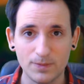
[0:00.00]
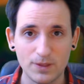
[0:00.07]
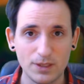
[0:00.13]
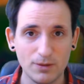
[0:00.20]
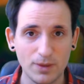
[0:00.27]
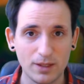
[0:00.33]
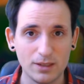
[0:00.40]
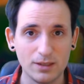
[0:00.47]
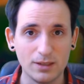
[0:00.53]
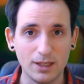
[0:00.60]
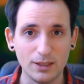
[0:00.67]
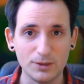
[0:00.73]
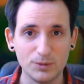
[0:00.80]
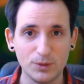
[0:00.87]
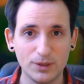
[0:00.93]
See you then in the
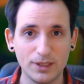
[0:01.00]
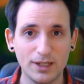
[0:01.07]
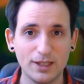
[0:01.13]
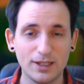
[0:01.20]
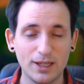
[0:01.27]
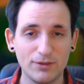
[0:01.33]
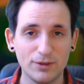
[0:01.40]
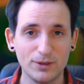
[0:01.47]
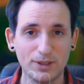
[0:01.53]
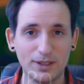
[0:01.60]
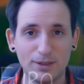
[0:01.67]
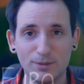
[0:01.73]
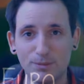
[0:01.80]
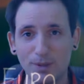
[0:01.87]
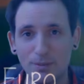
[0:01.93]
next one, and have a good
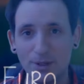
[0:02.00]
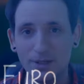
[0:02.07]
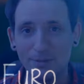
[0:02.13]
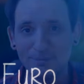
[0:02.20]
night. Bye